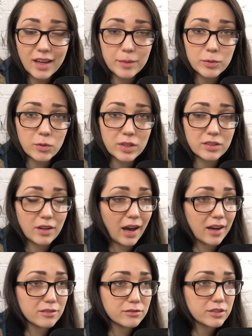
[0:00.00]
I'm going to
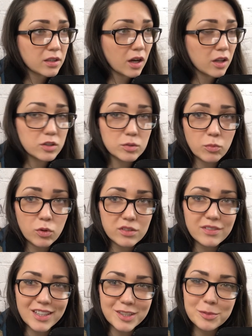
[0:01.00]
have other more
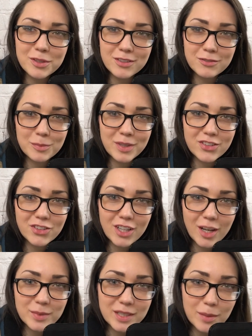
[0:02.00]
valuable information
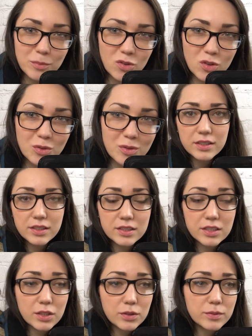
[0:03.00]
coming up soon.
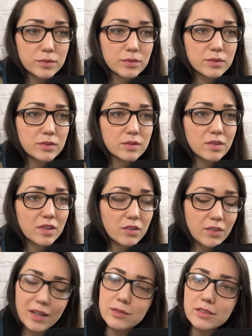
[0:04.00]
So stick
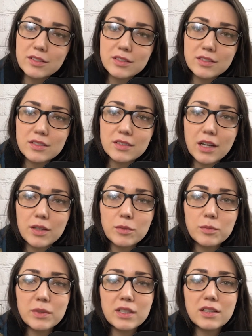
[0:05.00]
around. I will
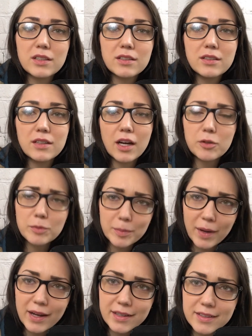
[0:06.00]
be I'll be
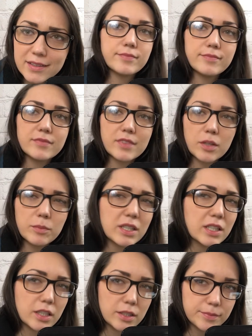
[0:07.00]
back. I'll be
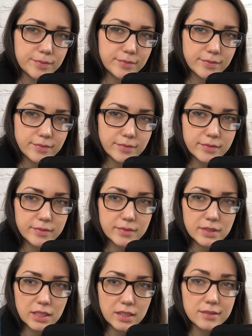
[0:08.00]
here.
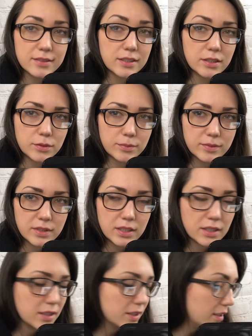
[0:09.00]
I'll see you.
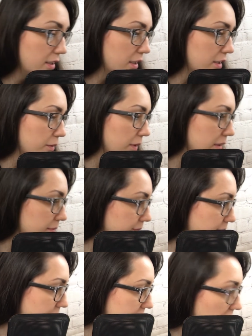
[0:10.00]
Anyway,
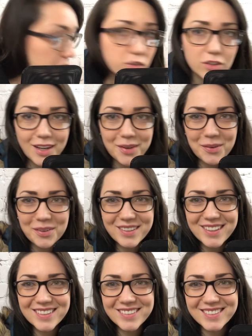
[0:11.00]
actually I won't.
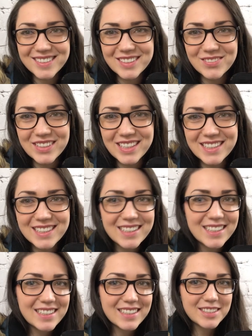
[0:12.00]
You'll see me.
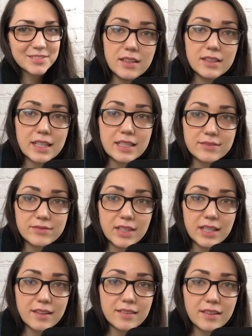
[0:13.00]
Okay, I
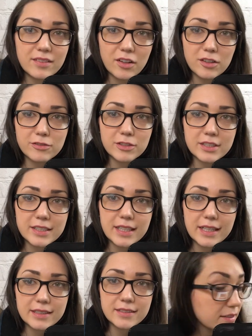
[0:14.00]
guess that's all for
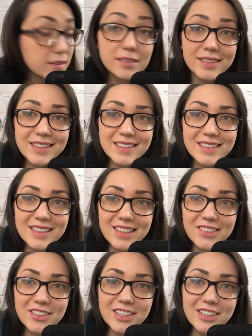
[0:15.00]
today. See you in the next
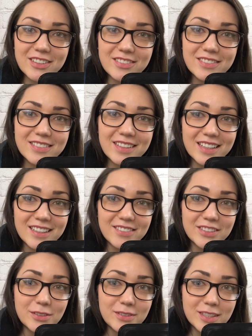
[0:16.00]
video. I love
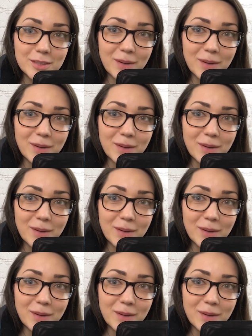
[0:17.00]
you.